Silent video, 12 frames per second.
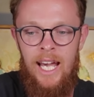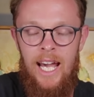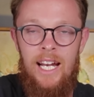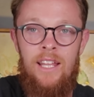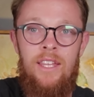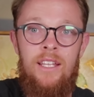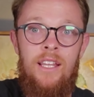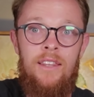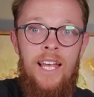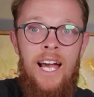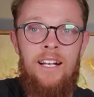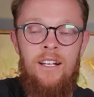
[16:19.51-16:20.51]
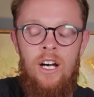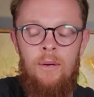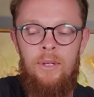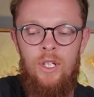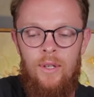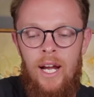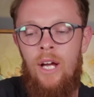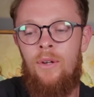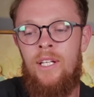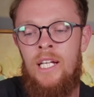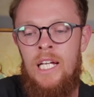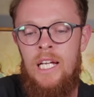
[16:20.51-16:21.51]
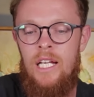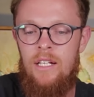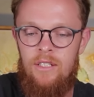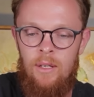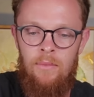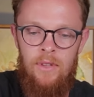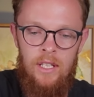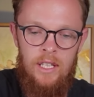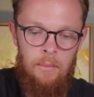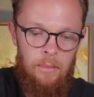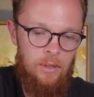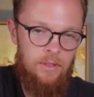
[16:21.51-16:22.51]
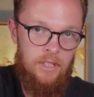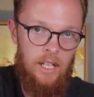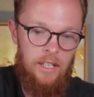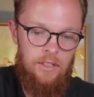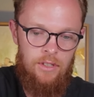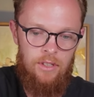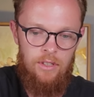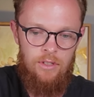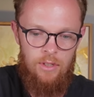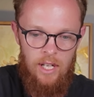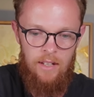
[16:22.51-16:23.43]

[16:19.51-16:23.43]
And I think that that common ground is something that both sides should strive